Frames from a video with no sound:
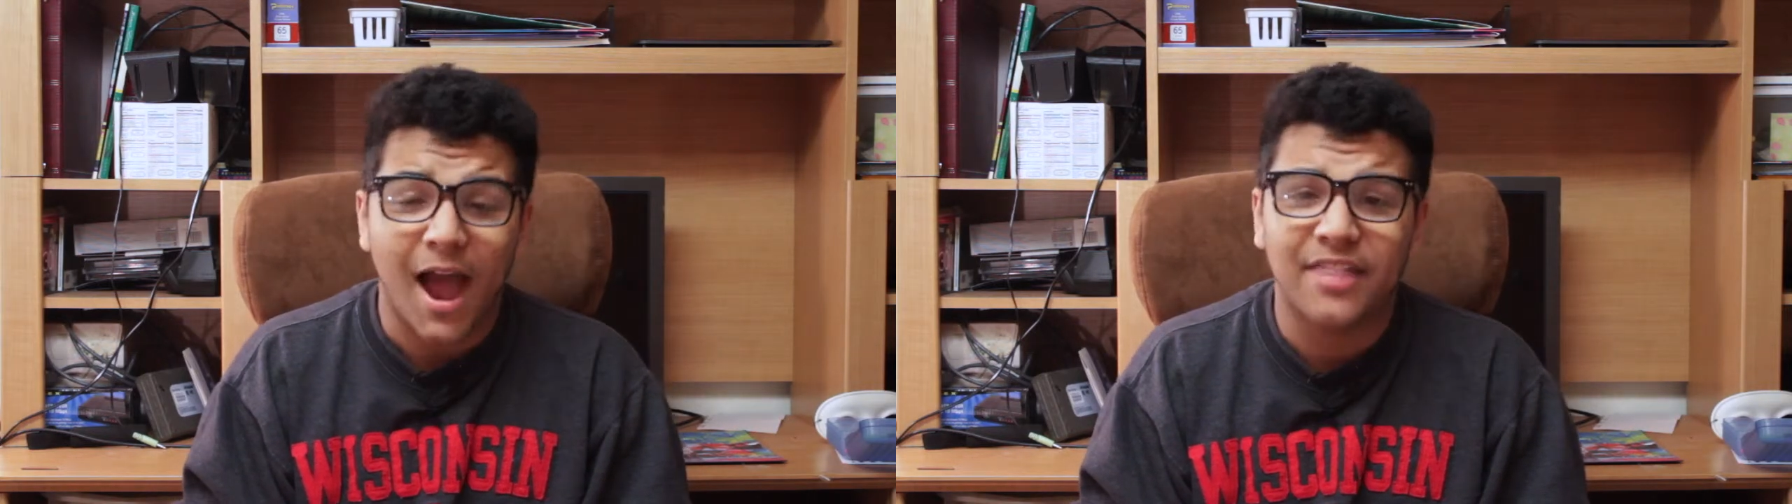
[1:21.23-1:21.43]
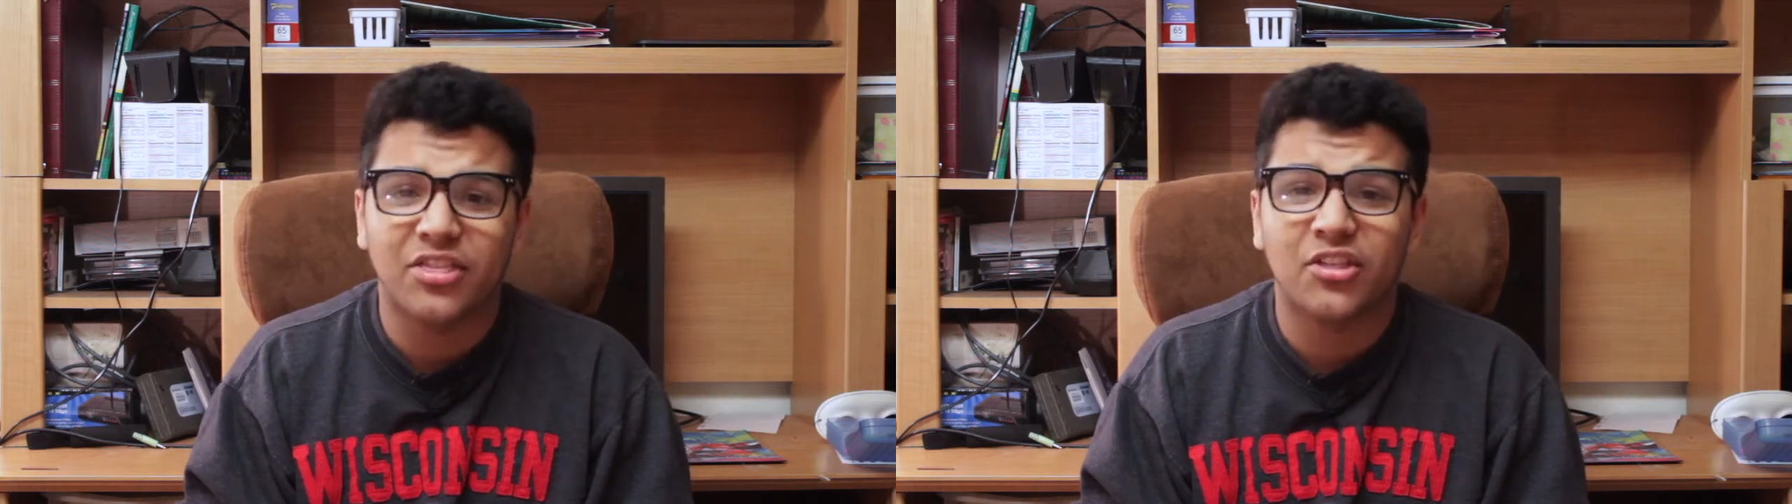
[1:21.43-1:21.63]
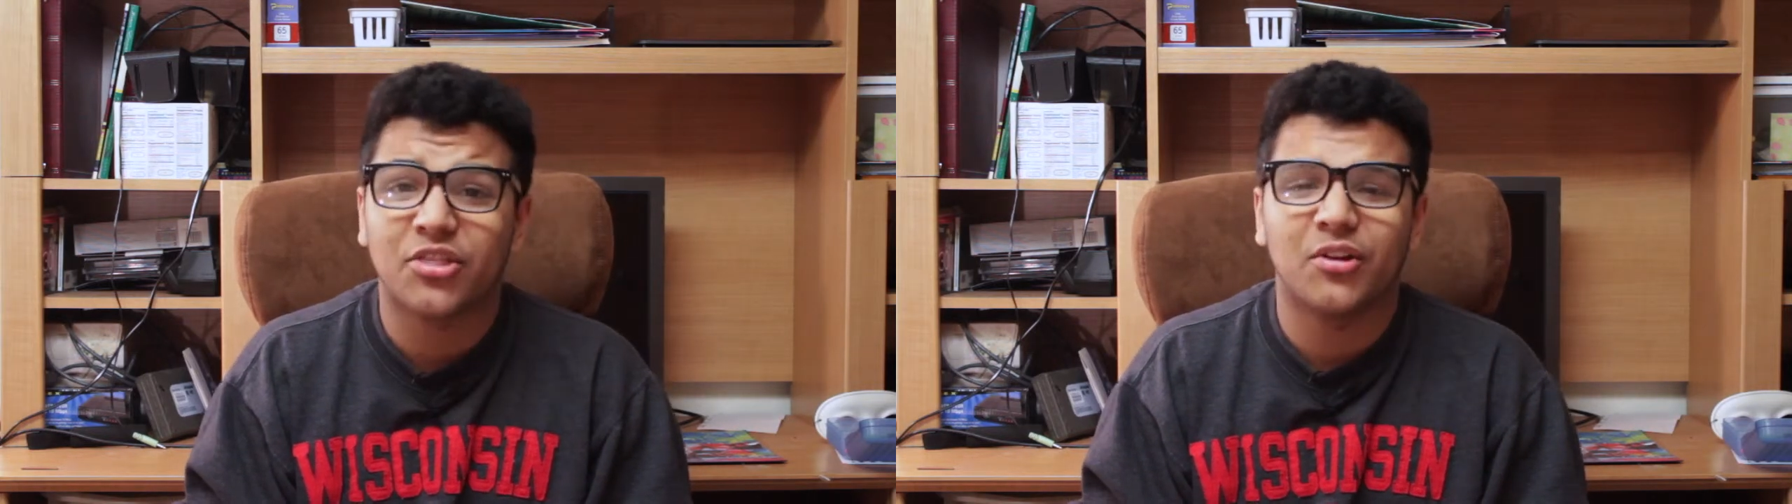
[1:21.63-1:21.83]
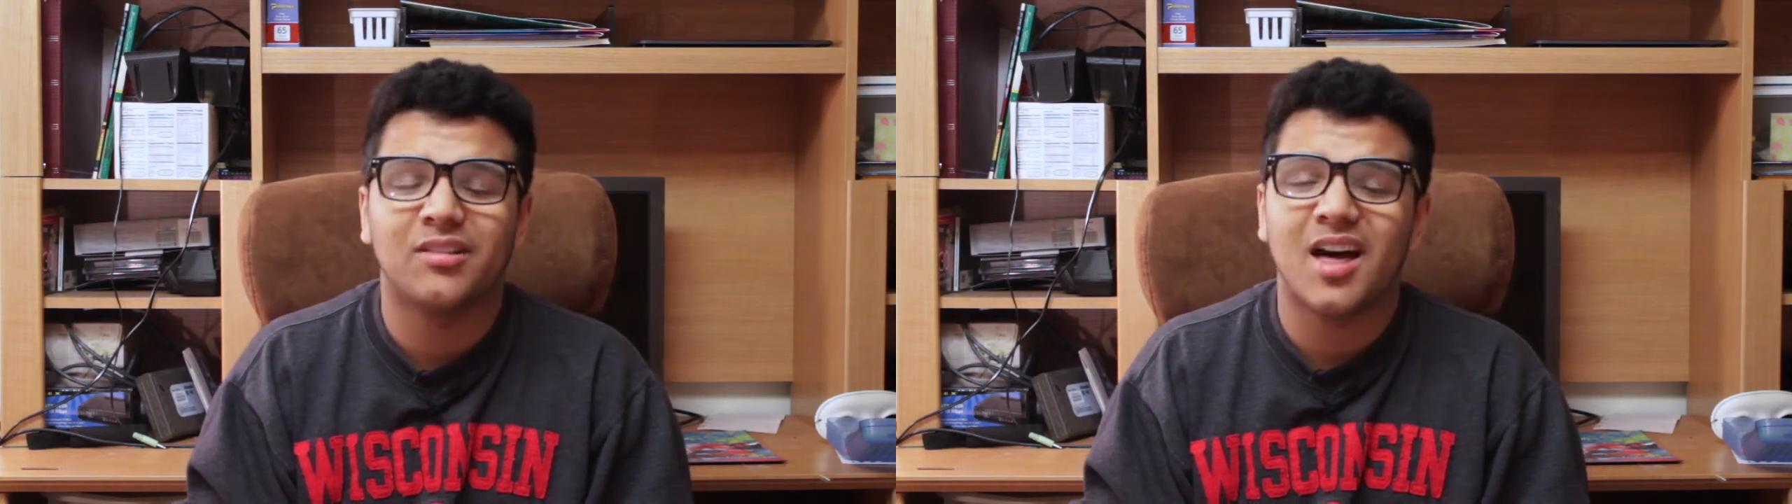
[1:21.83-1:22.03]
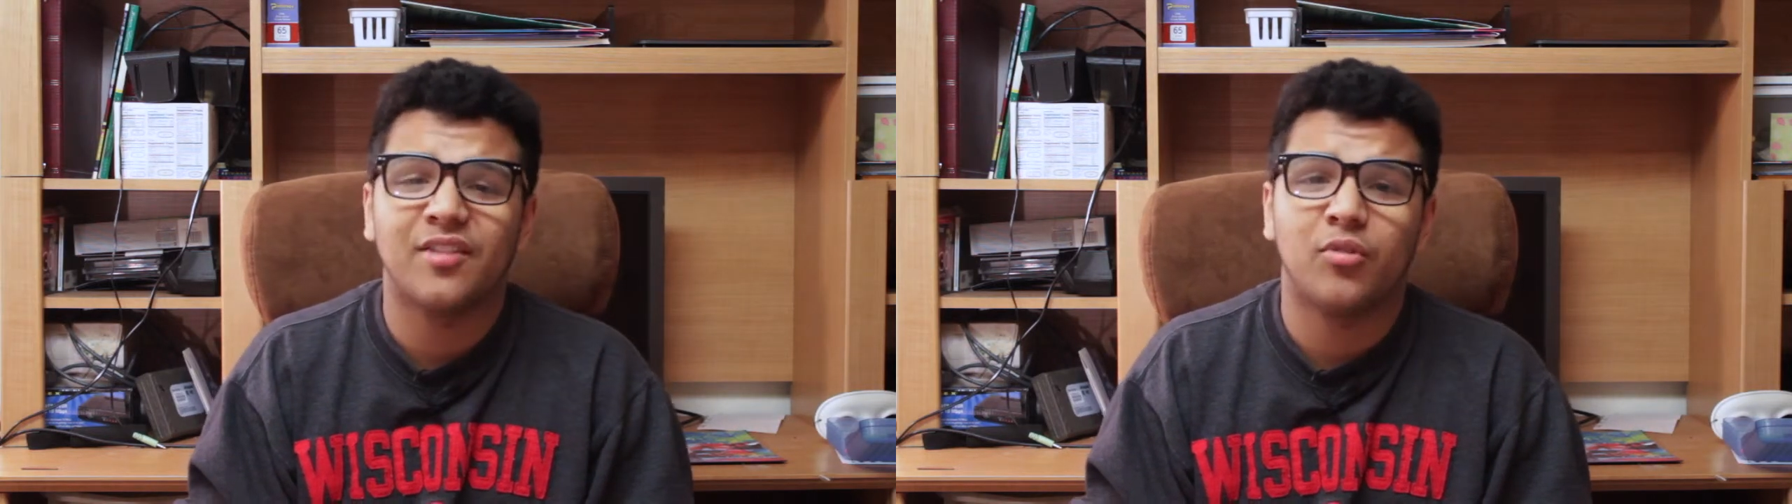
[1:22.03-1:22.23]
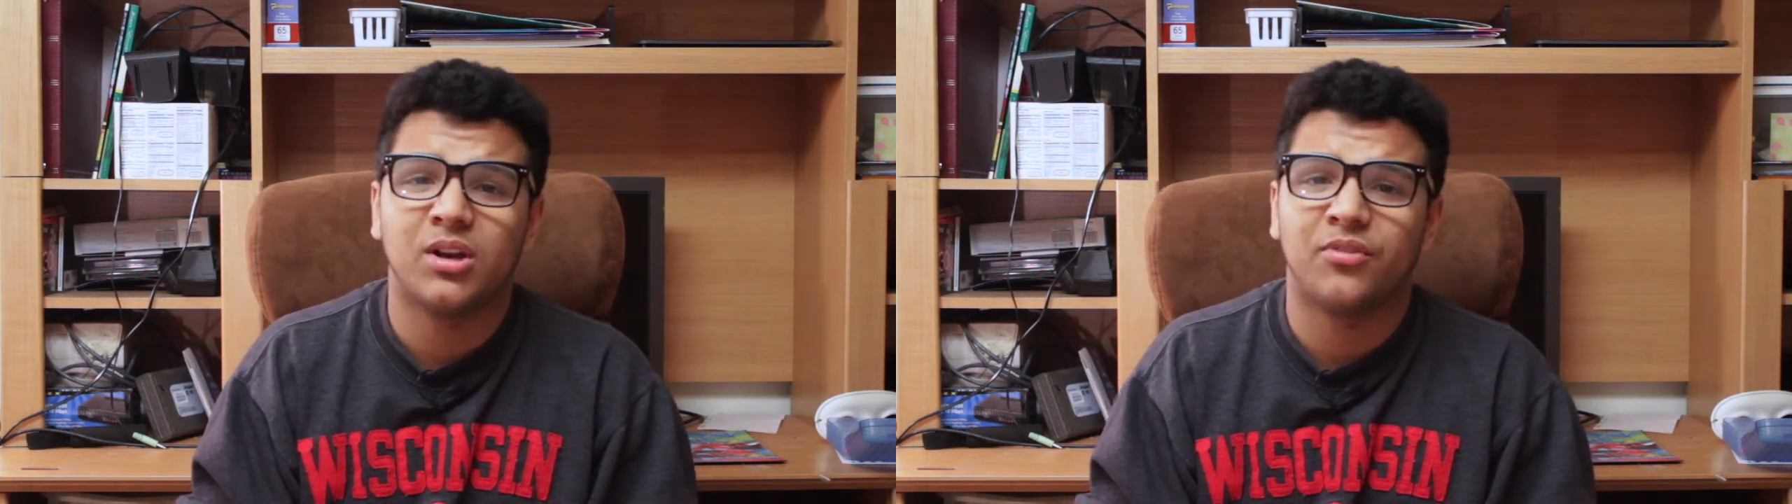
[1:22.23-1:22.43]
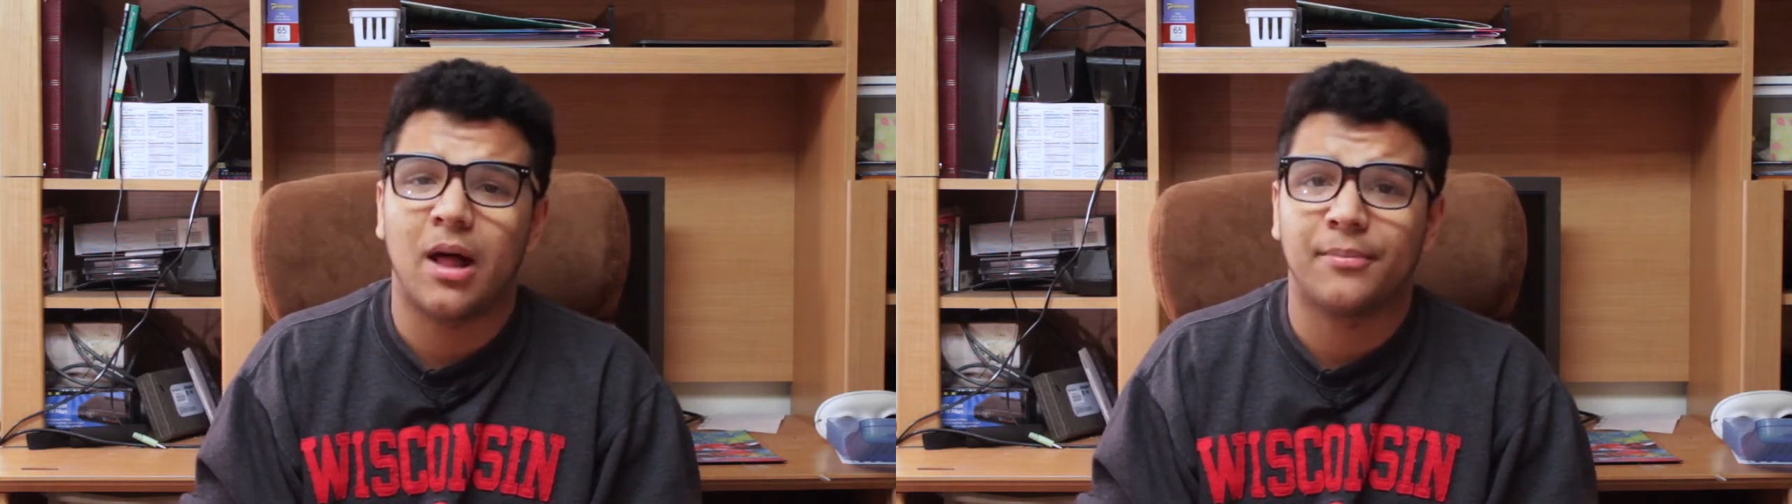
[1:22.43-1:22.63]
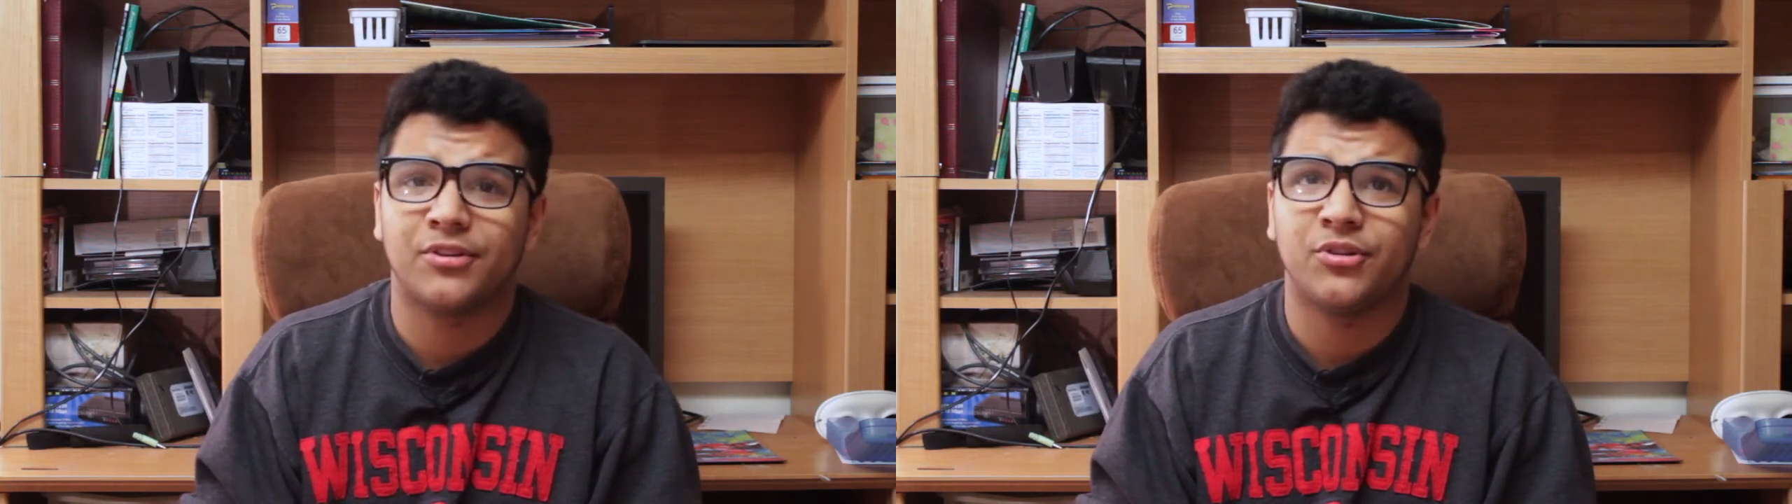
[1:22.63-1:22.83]
there are a lot of wonderful
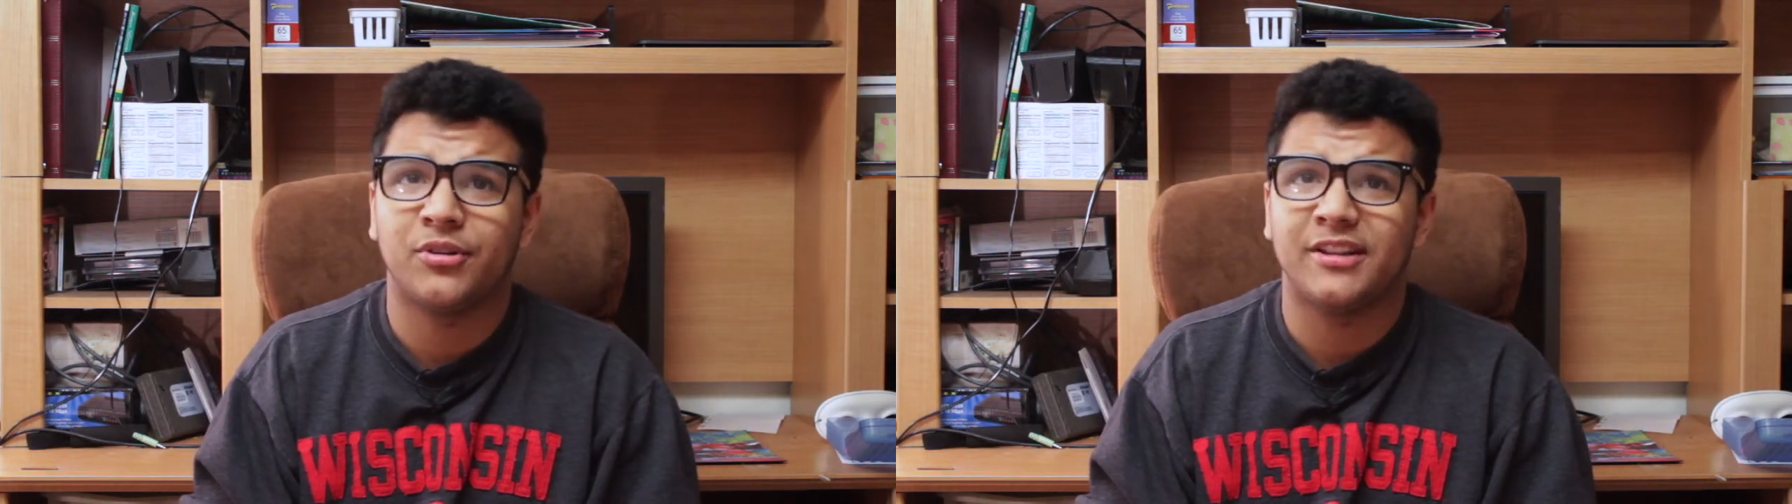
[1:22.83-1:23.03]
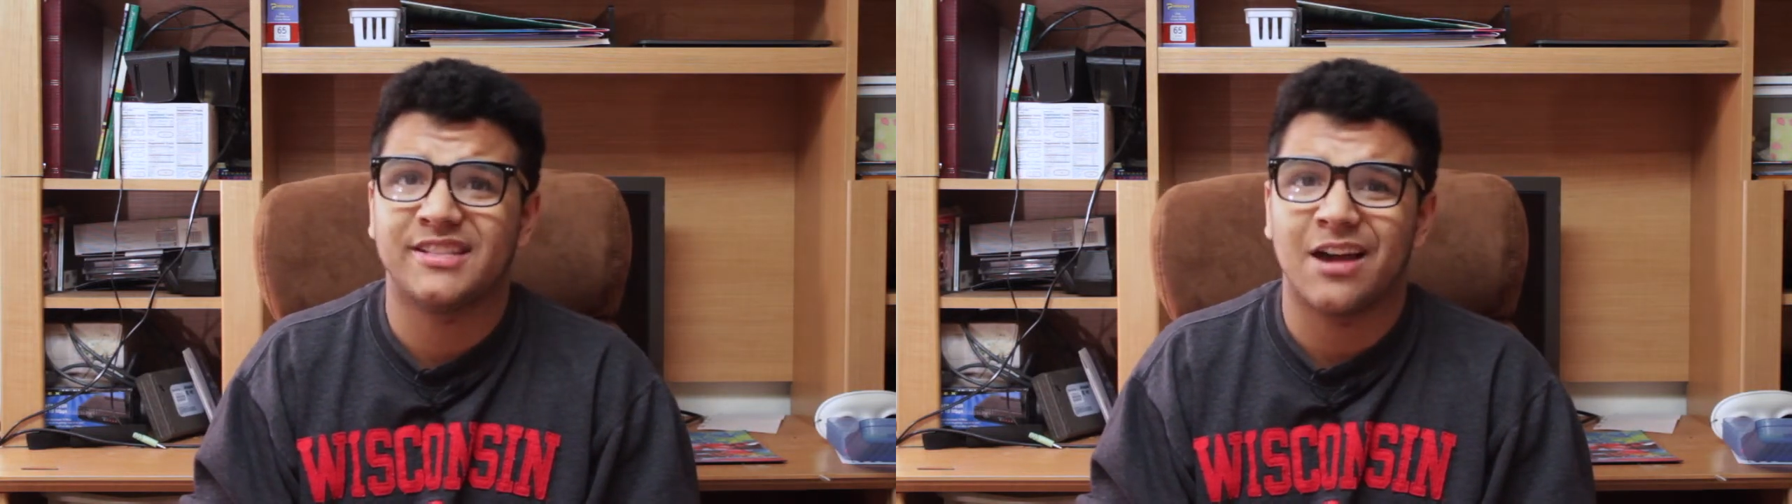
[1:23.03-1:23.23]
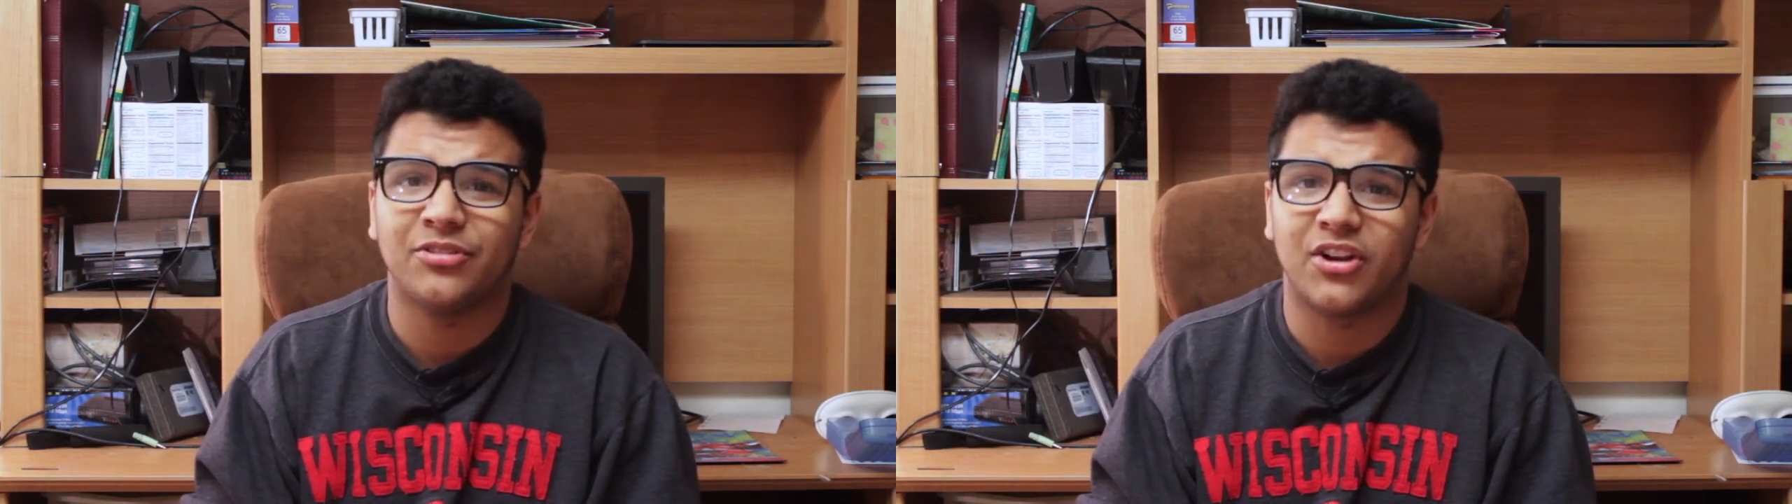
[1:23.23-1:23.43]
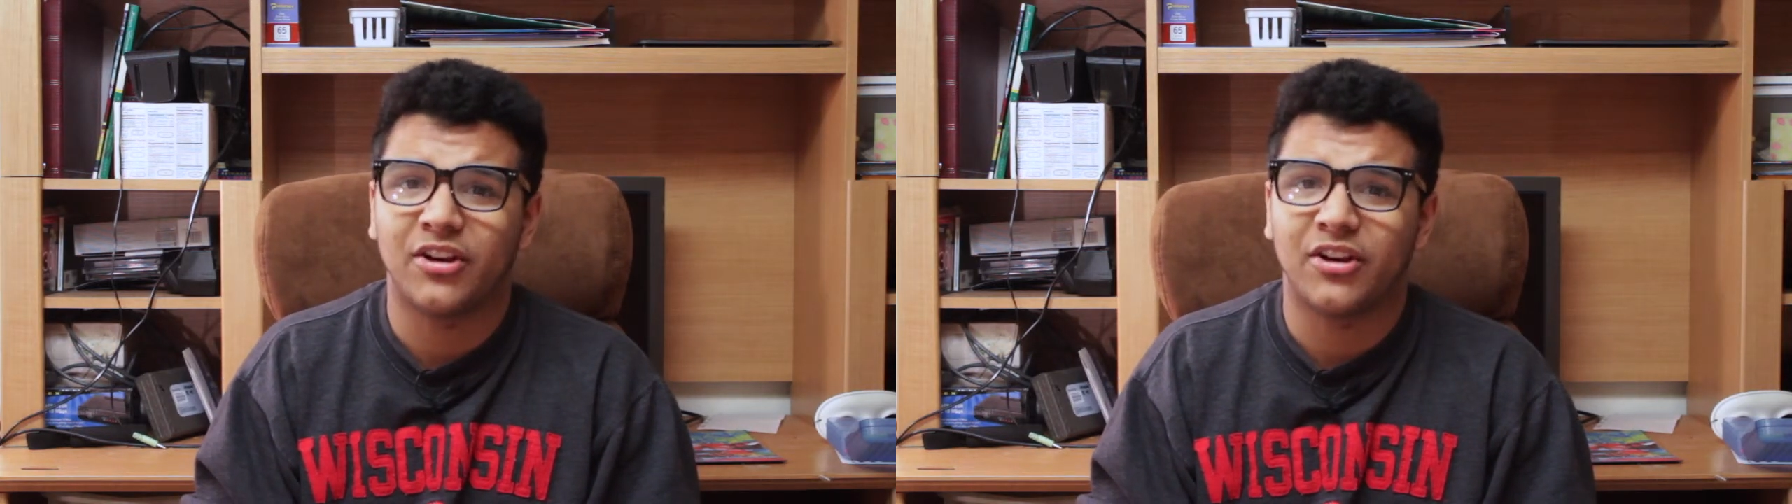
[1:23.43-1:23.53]
opportunities out